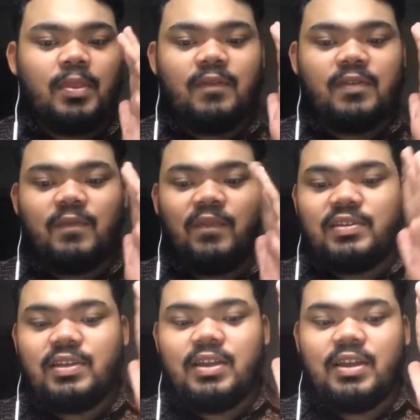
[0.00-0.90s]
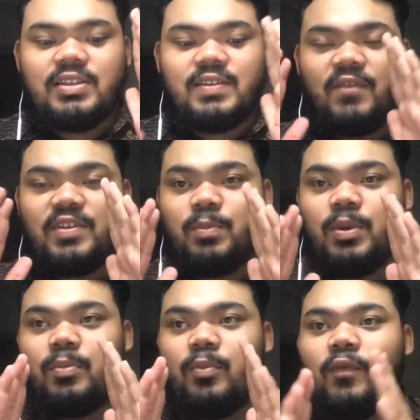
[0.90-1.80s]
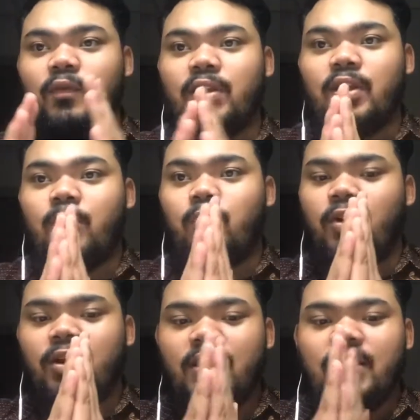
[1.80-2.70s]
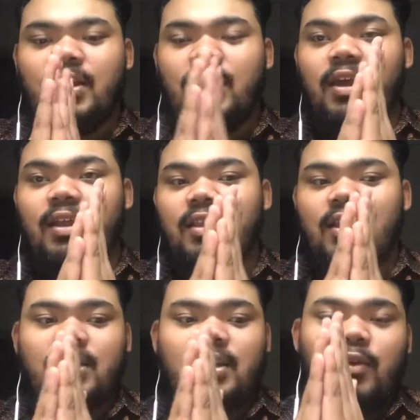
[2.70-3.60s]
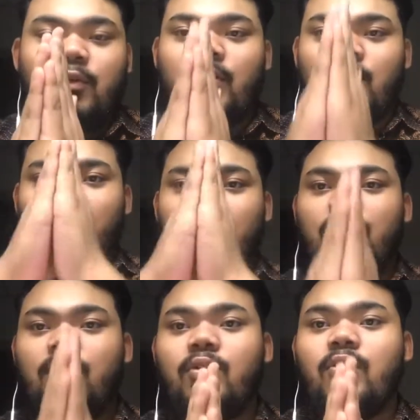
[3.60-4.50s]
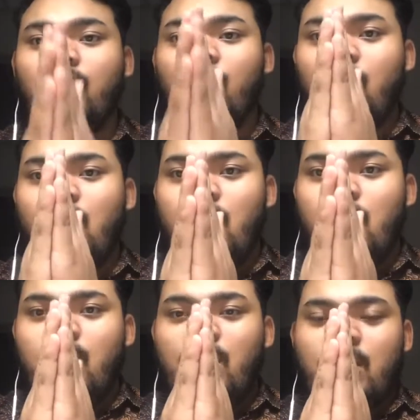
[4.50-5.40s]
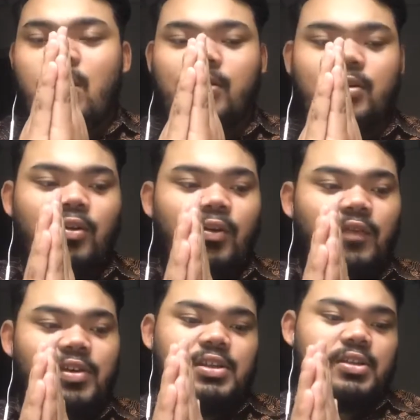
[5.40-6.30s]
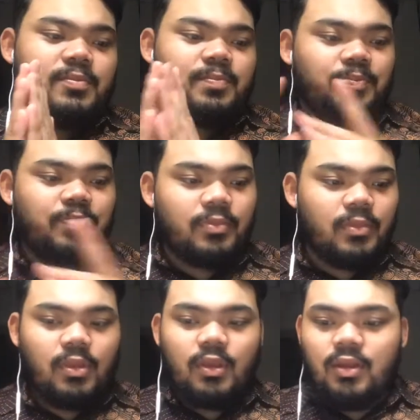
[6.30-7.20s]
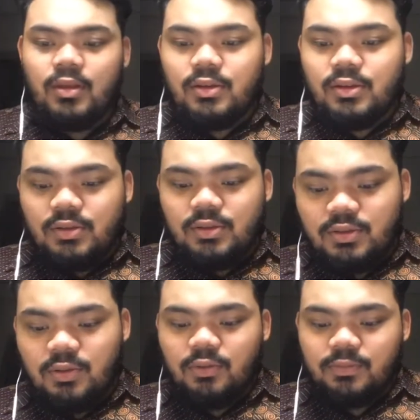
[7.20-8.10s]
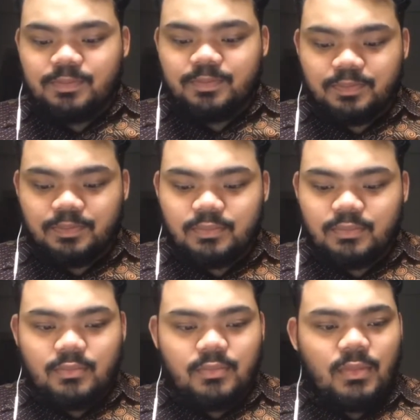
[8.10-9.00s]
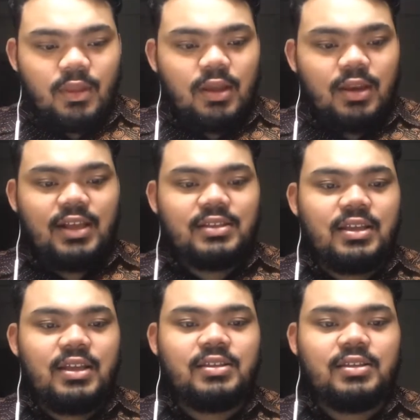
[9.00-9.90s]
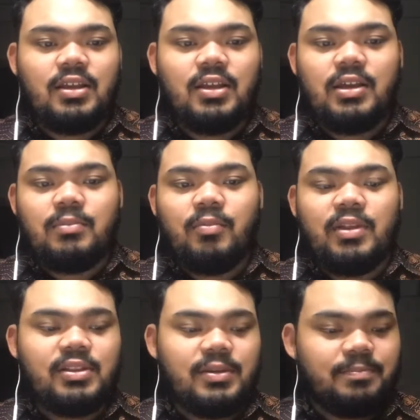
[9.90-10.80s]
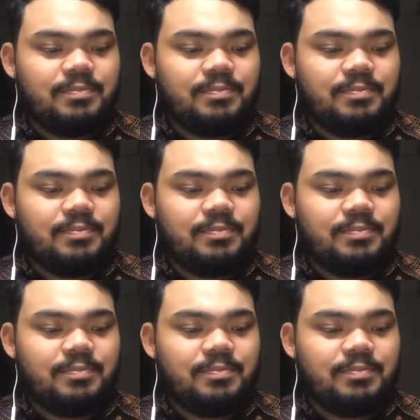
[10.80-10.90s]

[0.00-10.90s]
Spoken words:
surface A and surface B moving upward, and then there will be no friction. So next is the momentum.